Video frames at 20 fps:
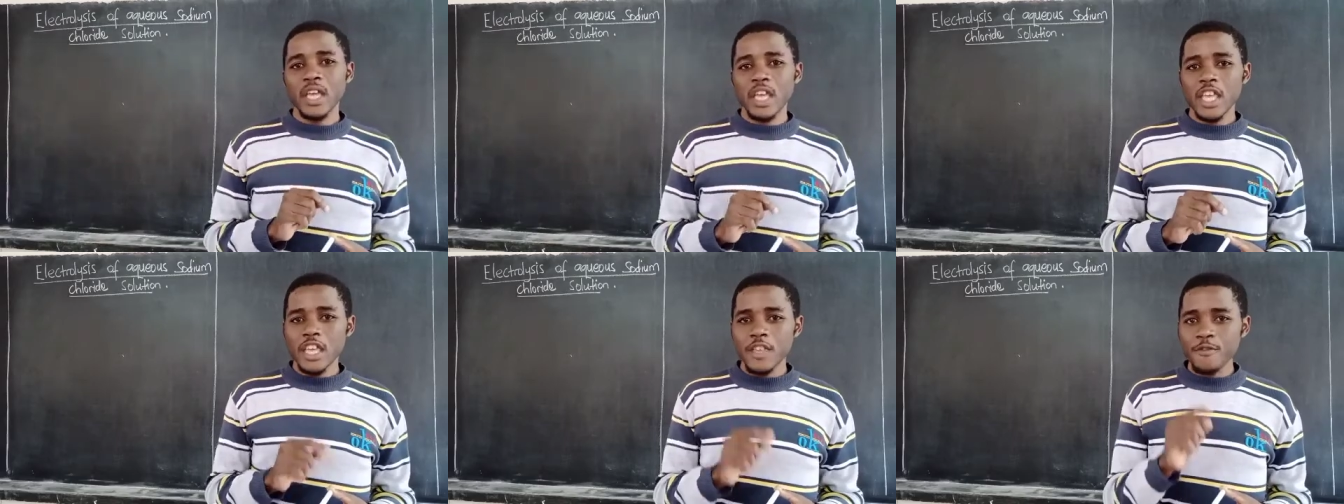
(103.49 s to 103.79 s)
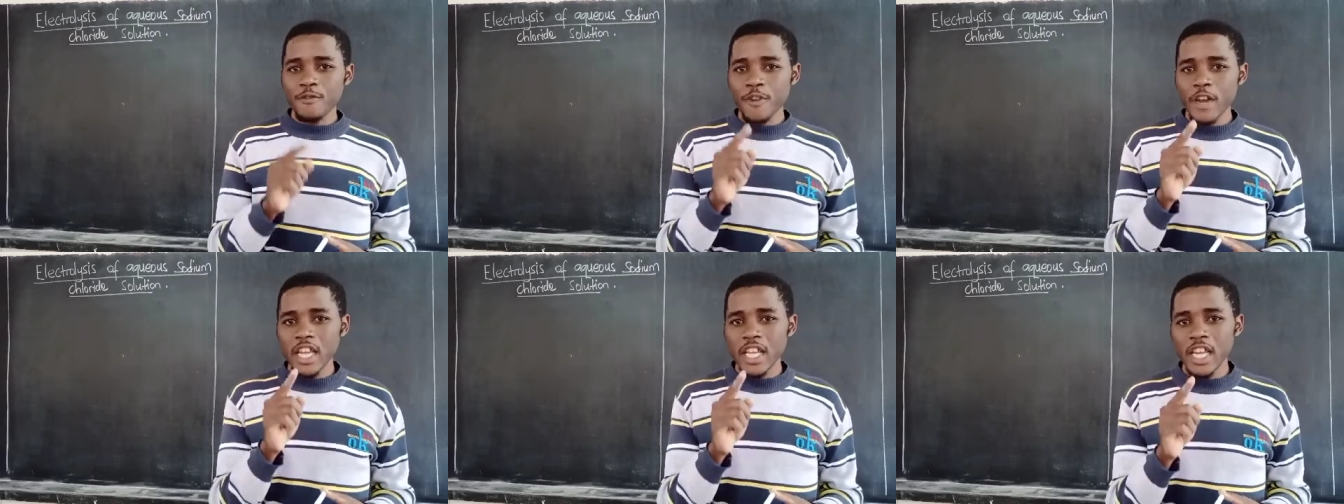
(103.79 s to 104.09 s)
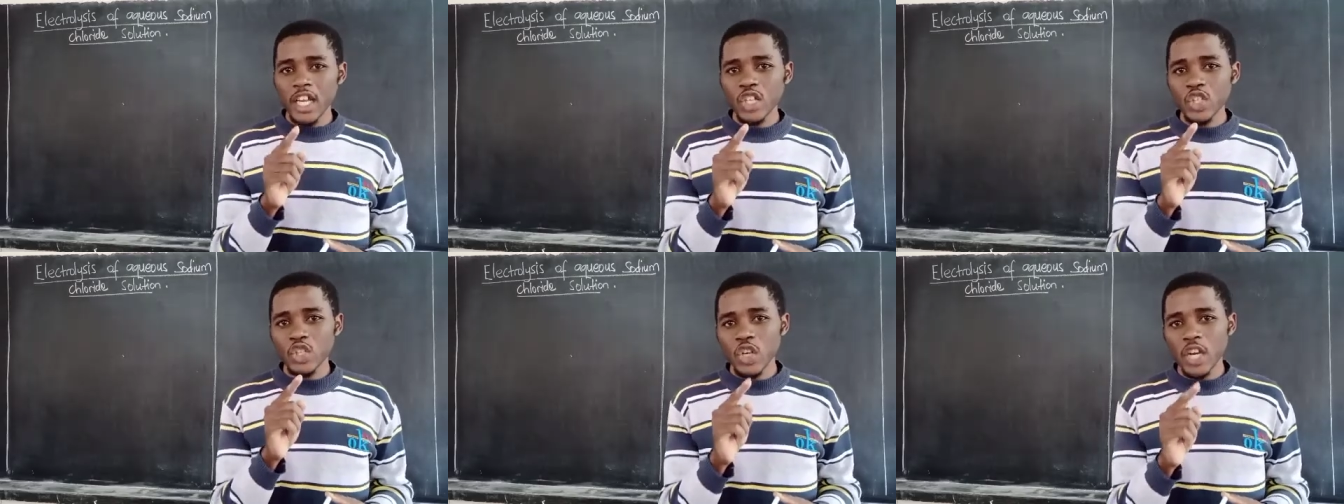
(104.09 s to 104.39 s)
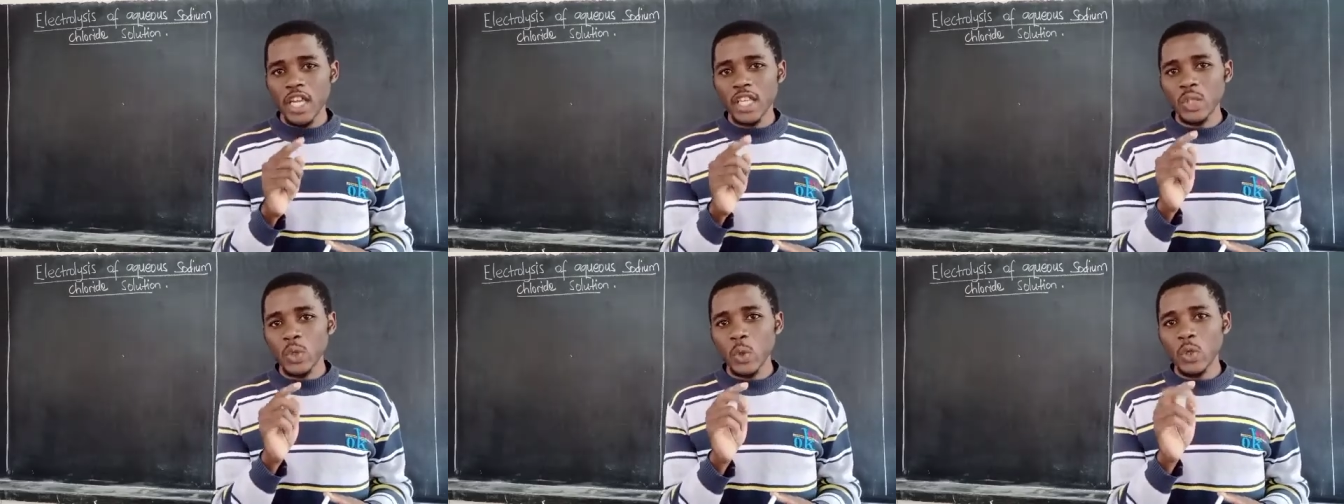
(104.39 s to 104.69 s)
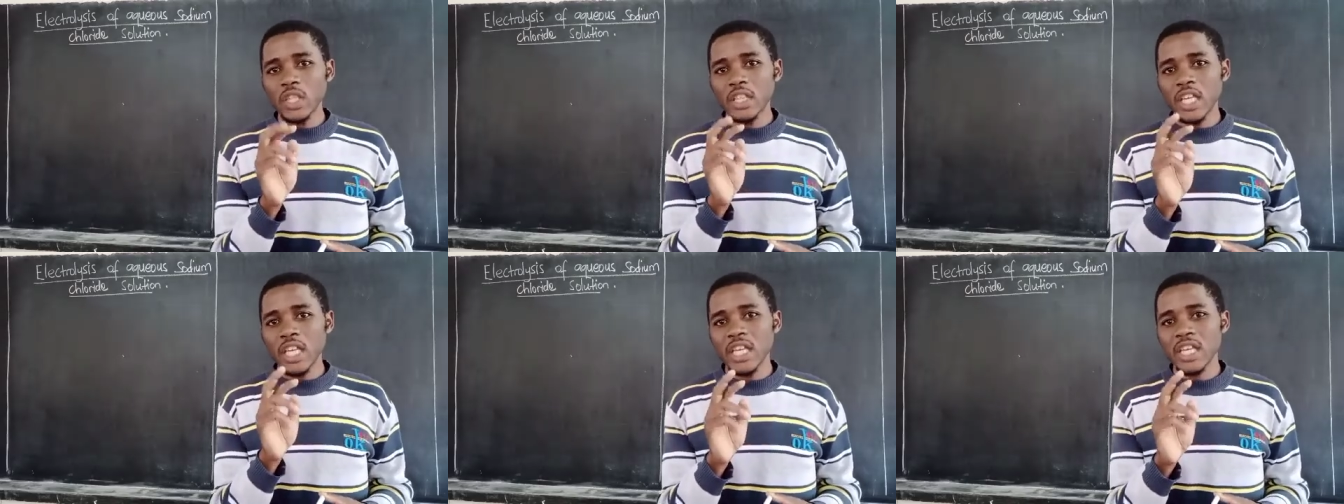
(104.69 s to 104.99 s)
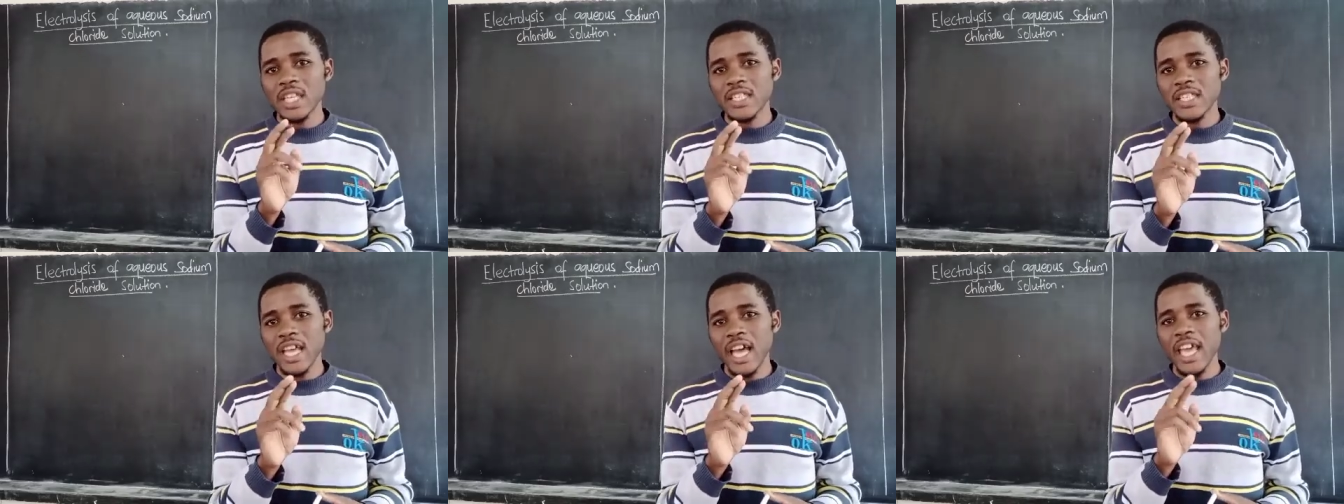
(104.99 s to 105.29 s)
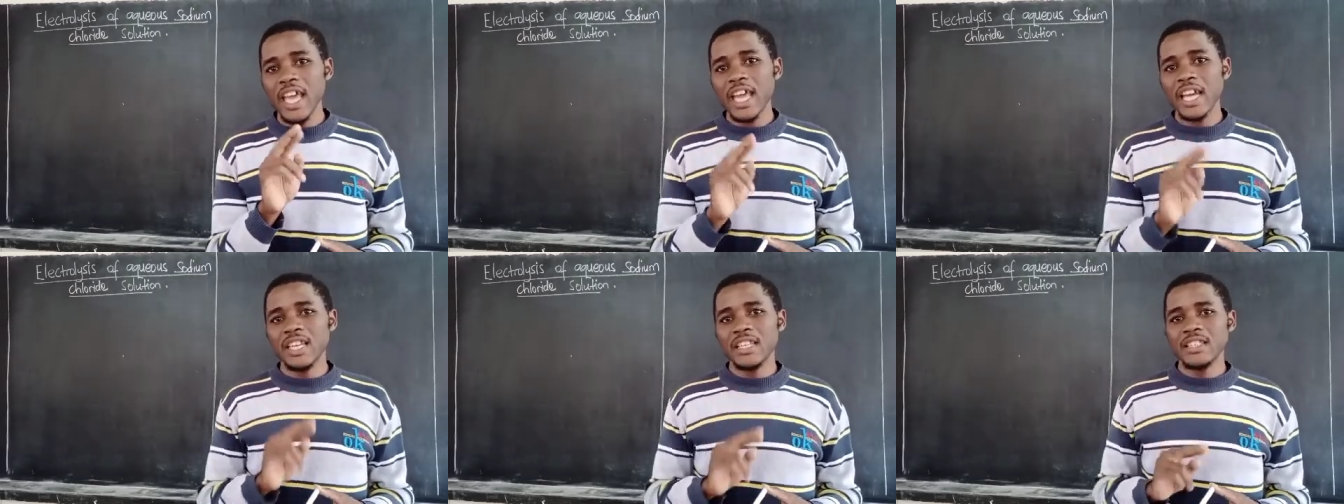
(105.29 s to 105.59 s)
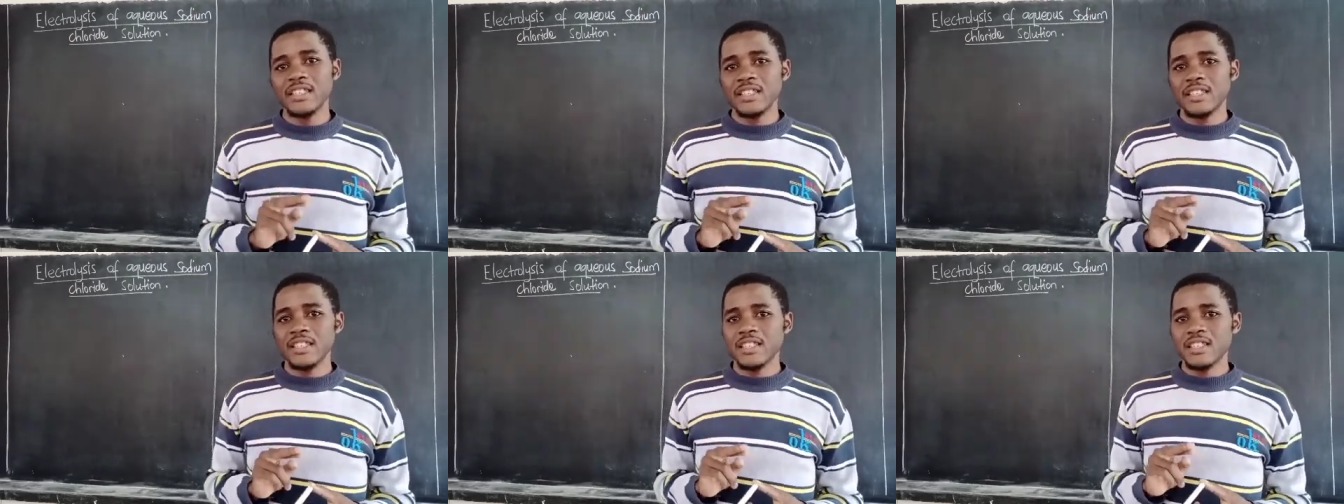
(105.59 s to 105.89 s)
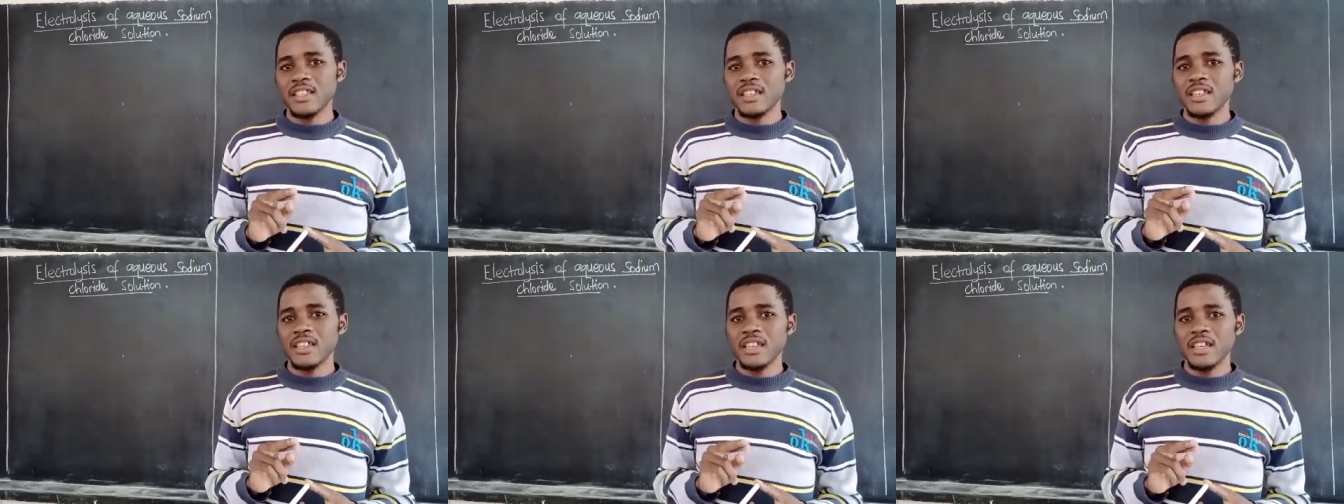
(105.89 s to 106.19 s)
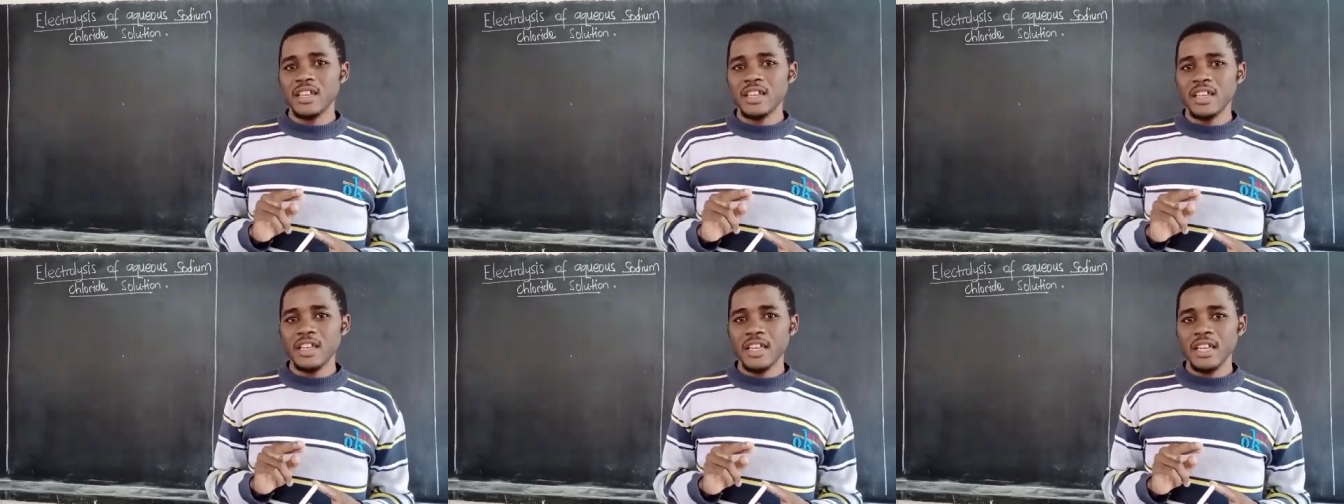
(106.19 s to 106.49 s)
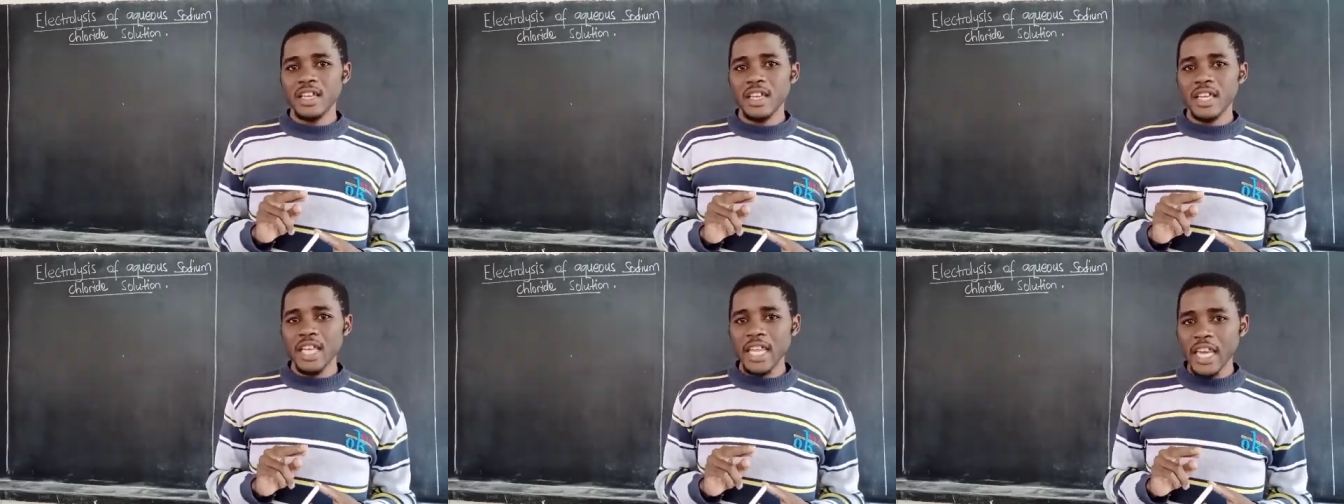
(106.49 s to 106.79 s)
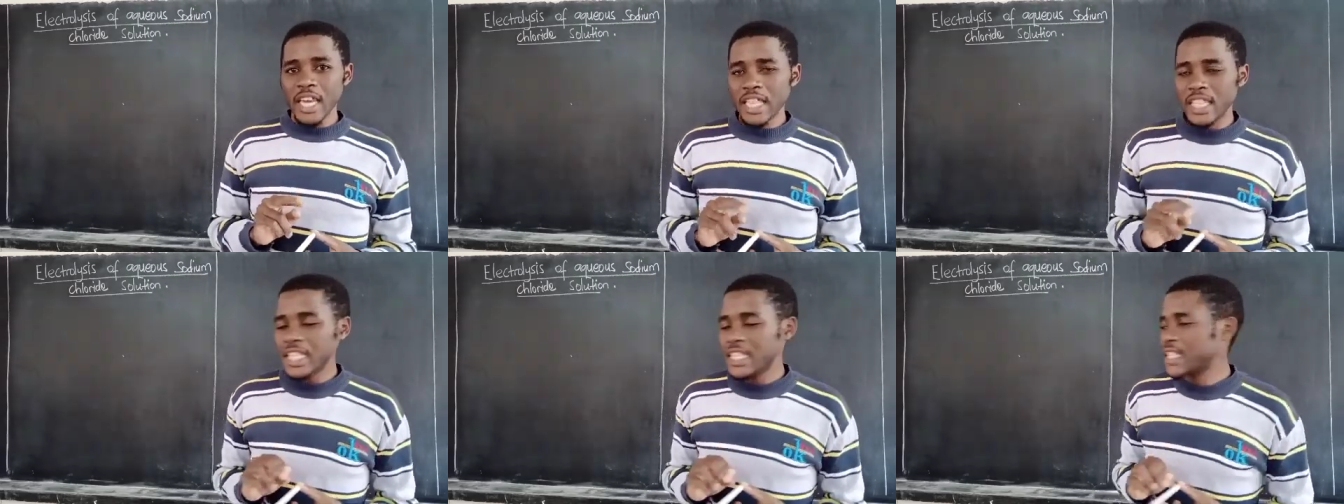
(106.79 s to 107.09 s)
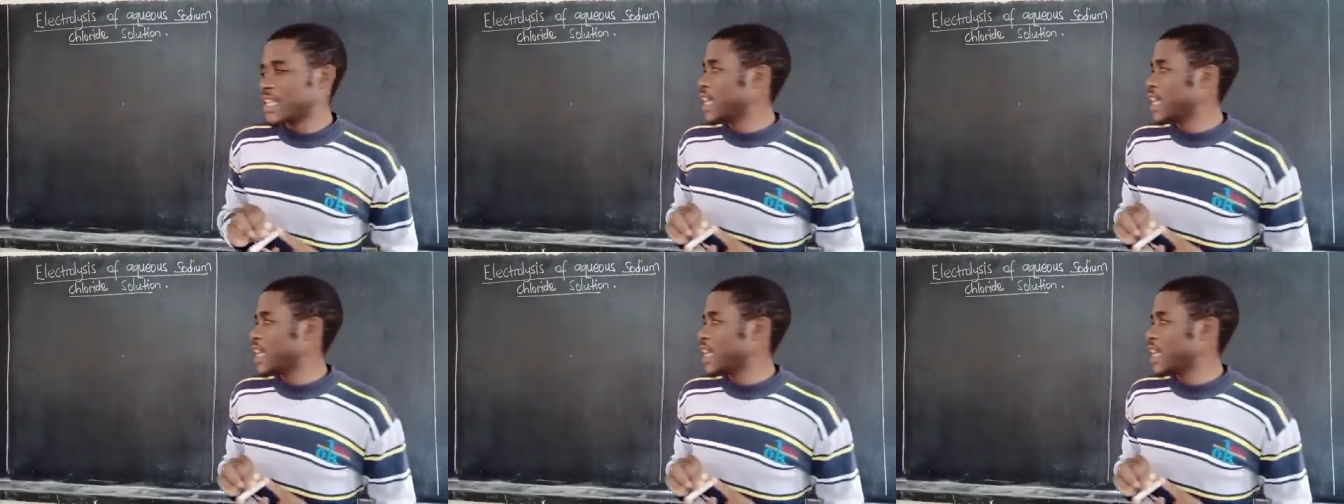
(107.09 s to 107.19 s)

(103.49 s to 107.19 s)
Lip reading: If an electrolyte contains ions, in this